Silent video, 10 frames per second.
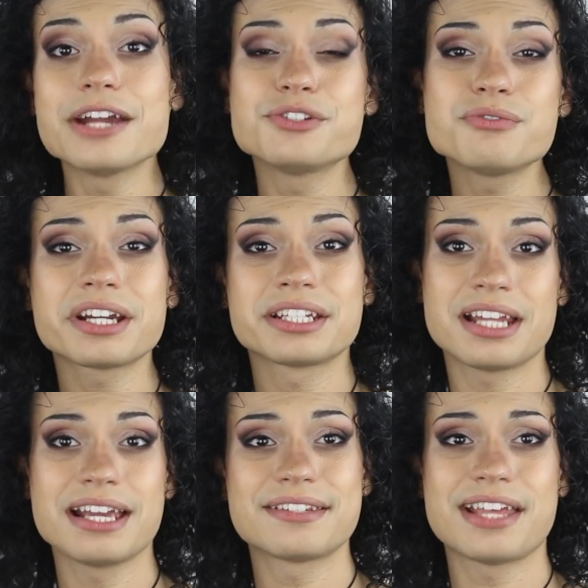I do
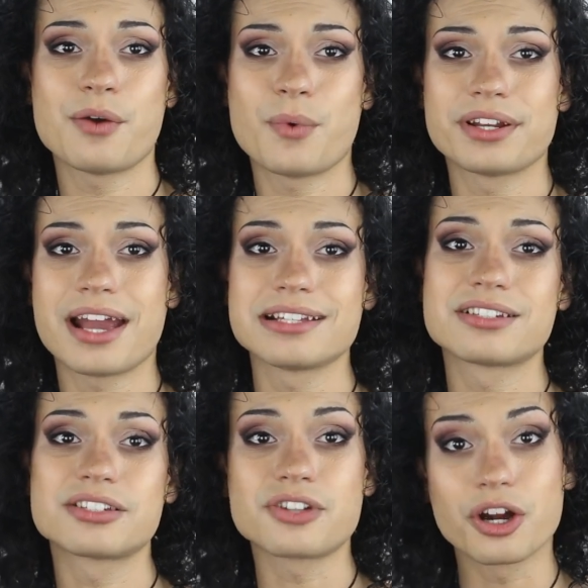recognize that when I
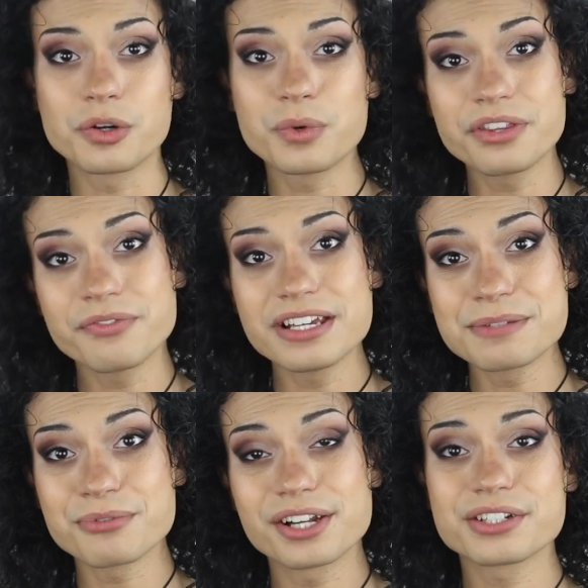start with face
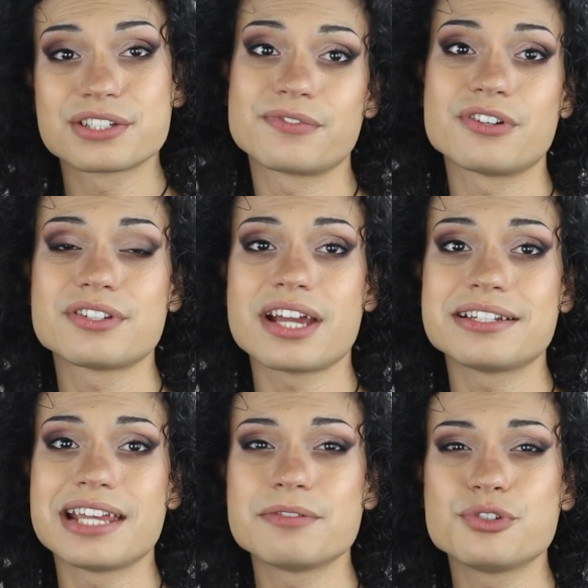products first, I
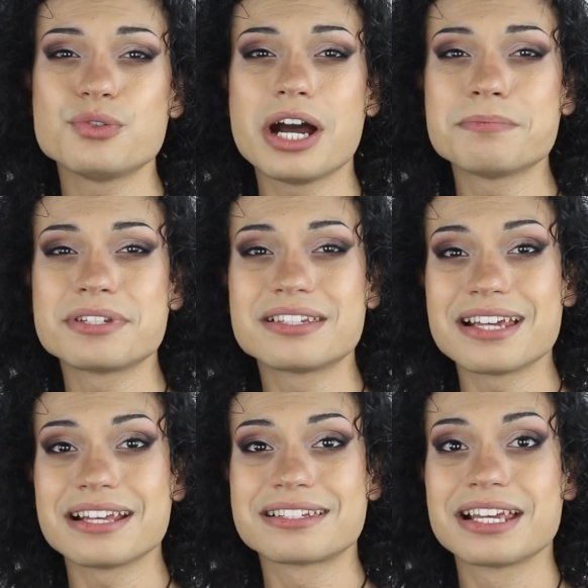tend to
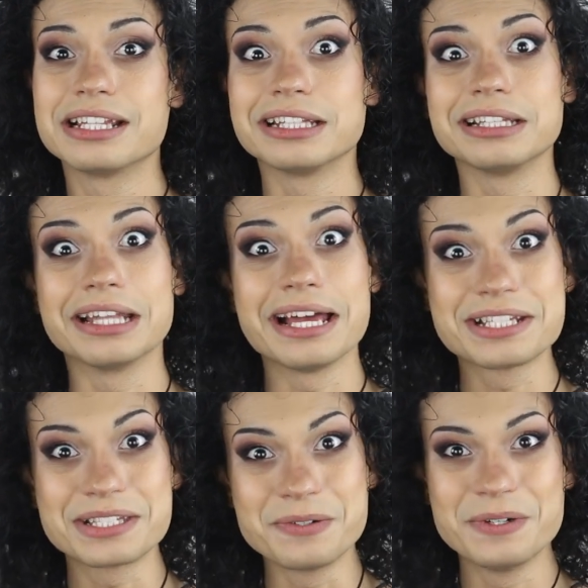obsess
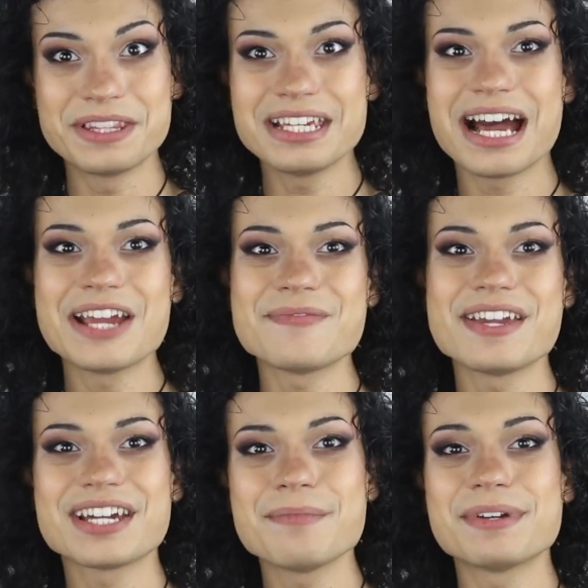less with the eye
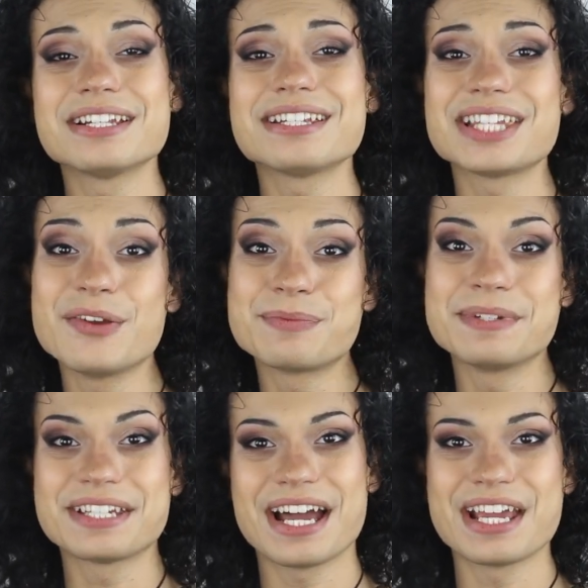makeup, and it saves me
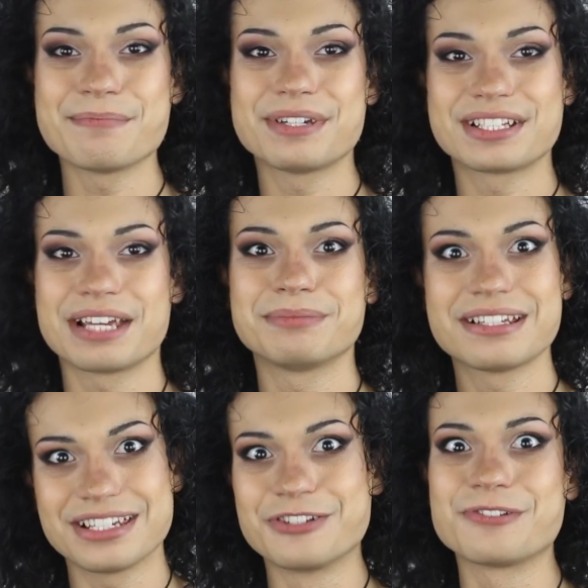time because I'm
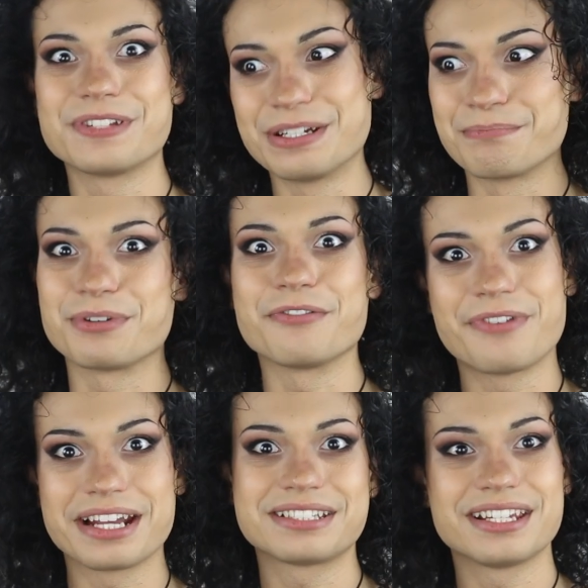less interested in
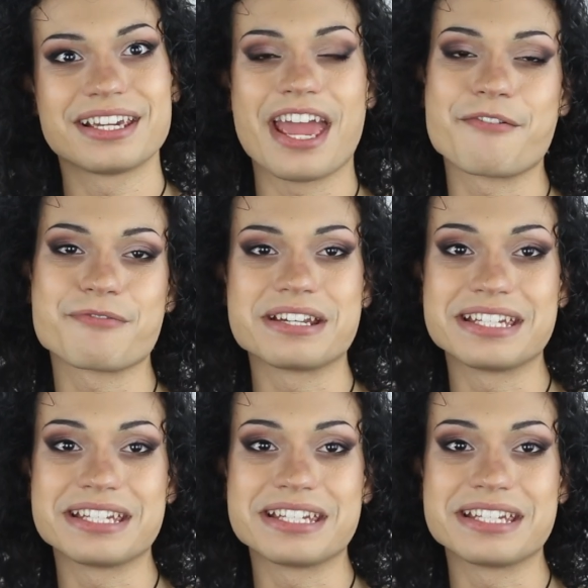perfecting every